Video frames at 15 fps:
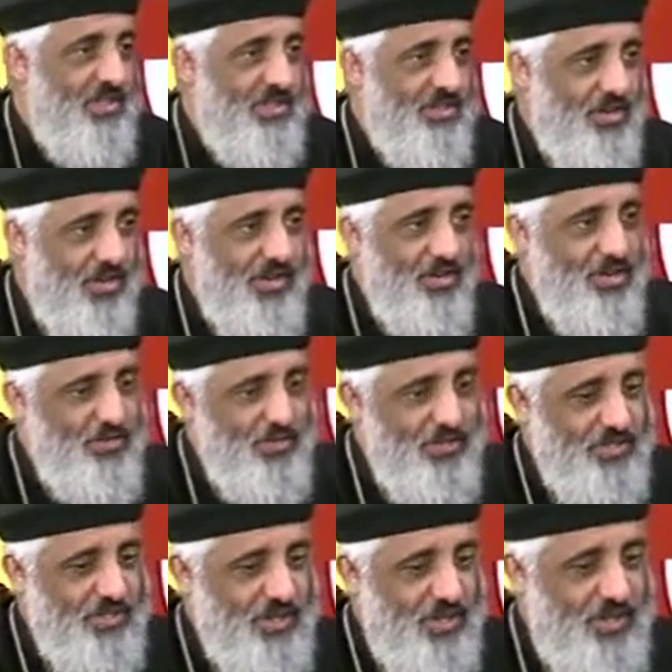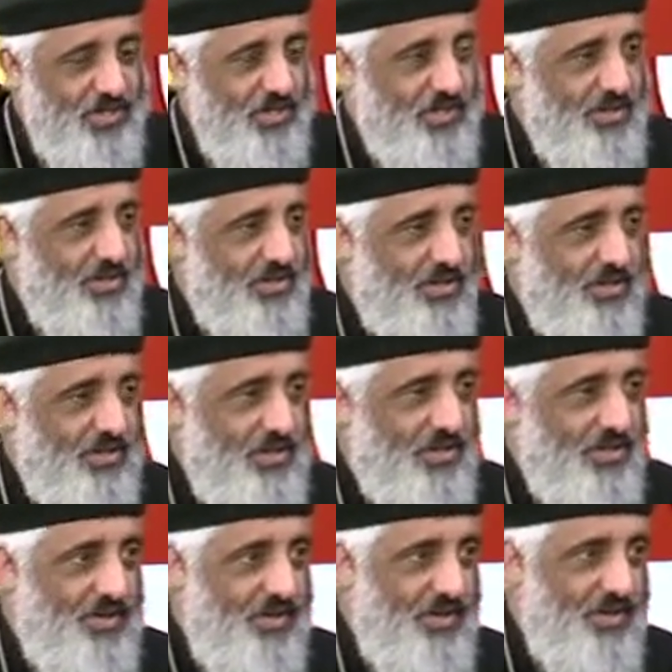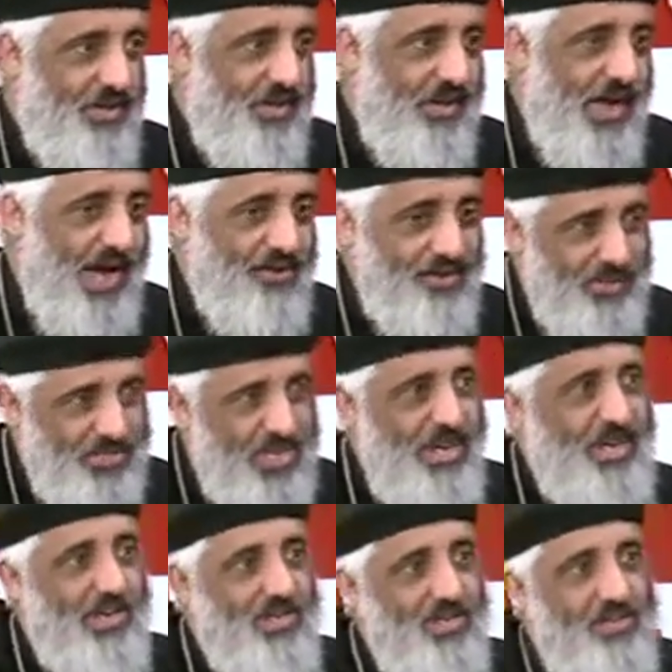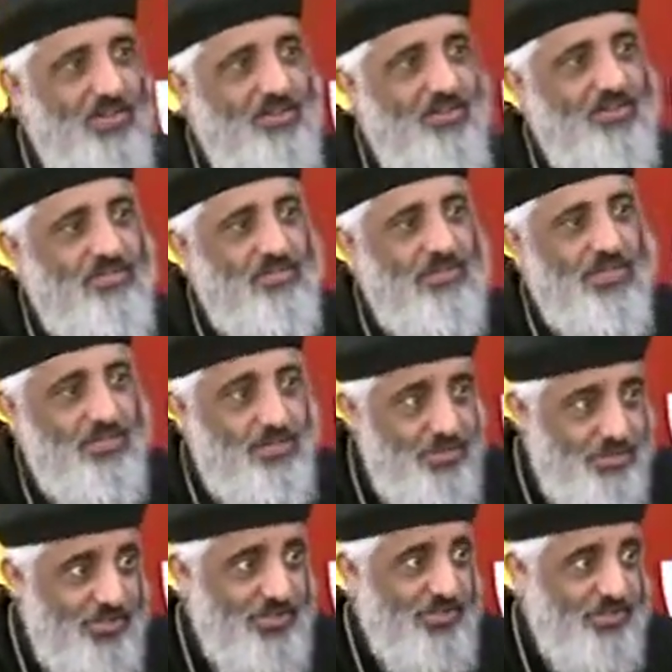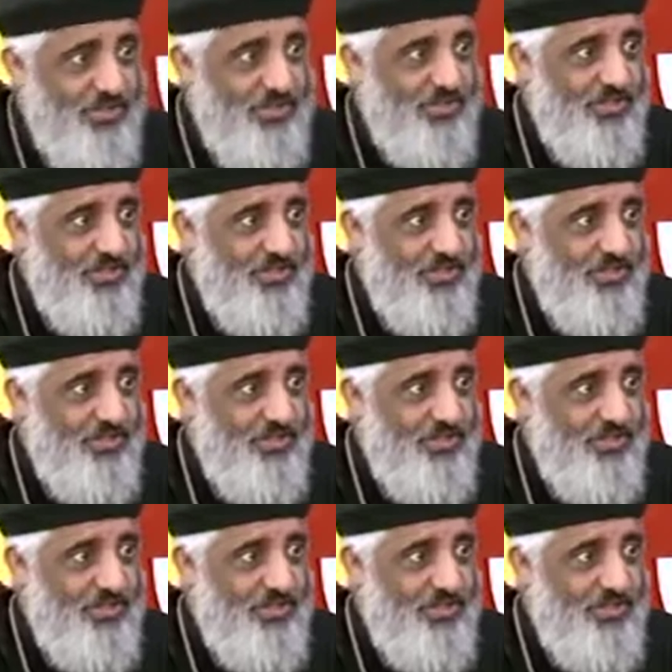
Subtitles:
The arguments are outside of the Christian